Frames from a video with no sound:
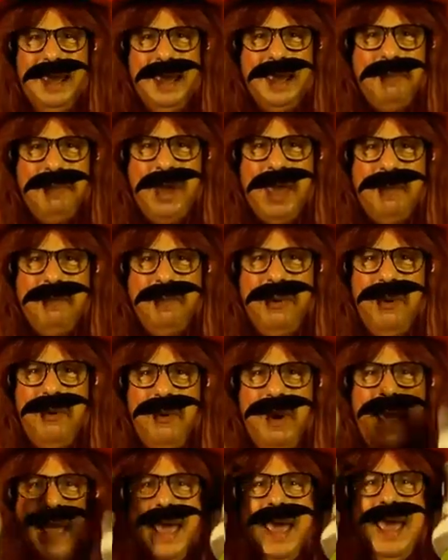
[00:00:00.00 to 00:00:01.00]
hip hip
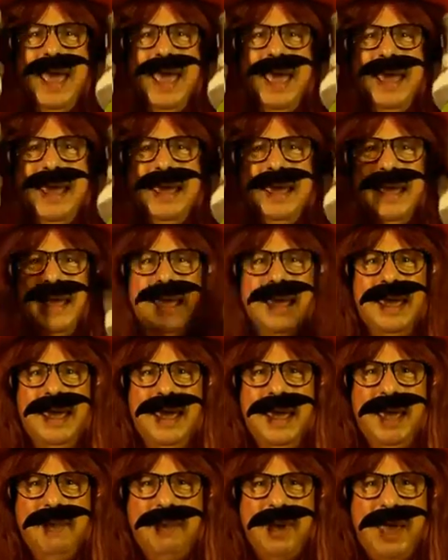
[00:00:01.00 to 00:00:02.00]
hooray,
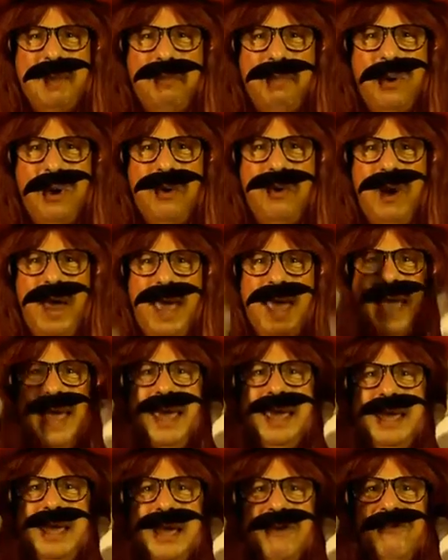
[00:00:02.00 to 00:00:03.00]
hip hip
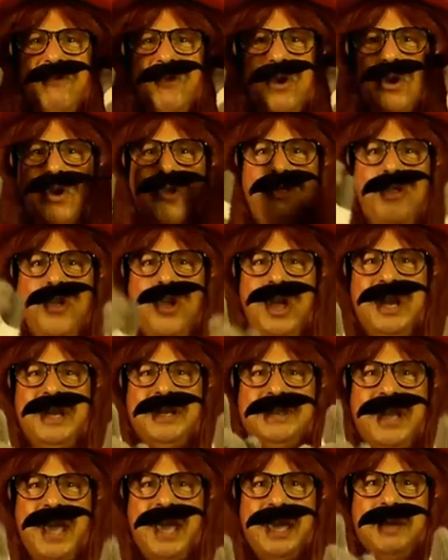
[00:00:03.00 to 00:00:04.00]
hooray for your
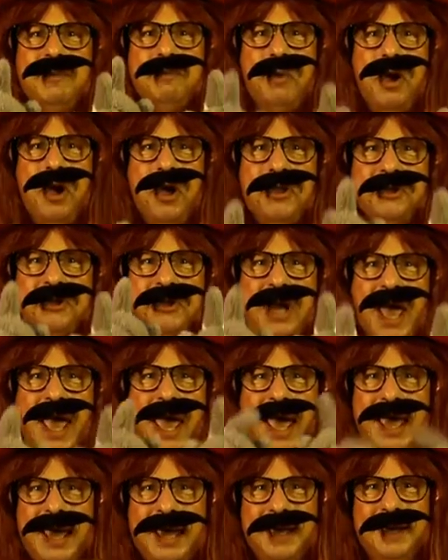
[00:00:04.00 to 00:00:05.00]
32nd
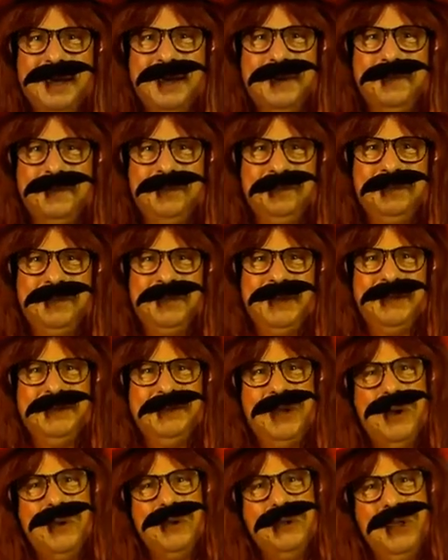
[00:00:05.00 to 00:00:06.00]
birthday.
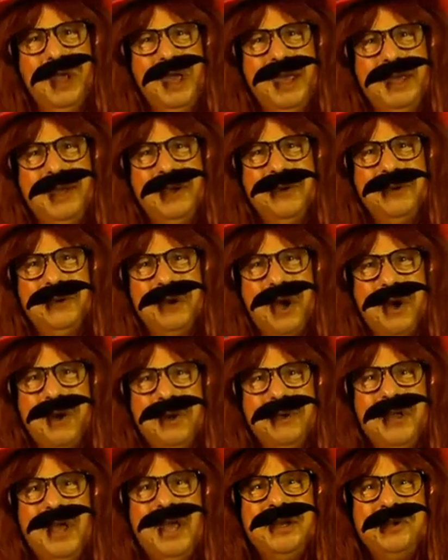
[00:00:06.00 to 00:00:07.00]
So there you
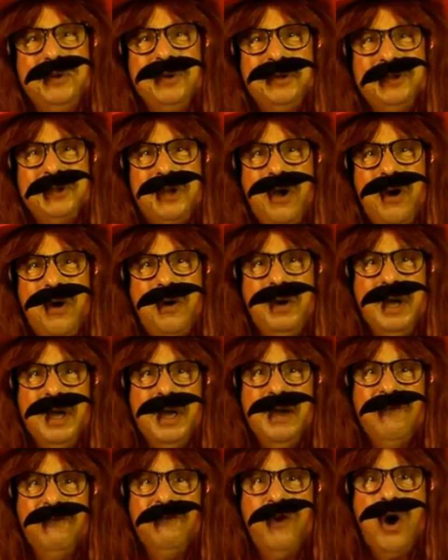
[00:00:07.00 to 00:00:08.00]
go, there's your song
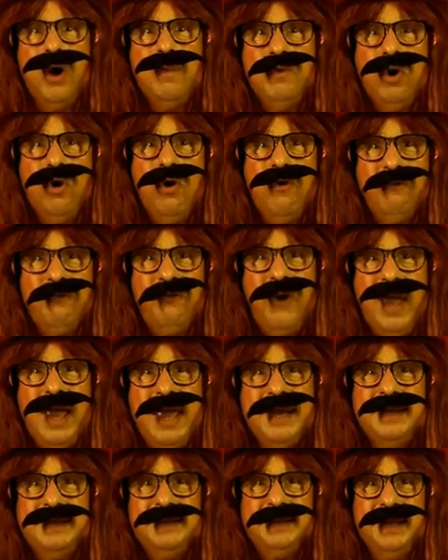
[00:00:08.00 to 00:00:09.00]
from your
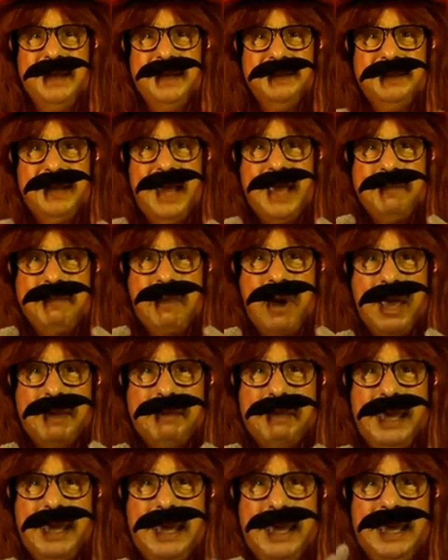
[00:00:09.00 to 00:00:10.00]
friends, sung
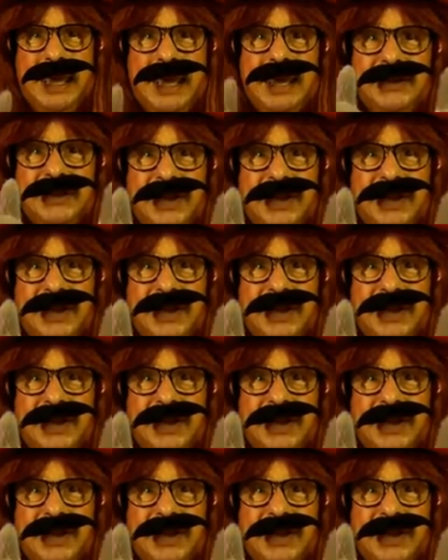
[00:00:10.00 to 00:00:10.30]
by me,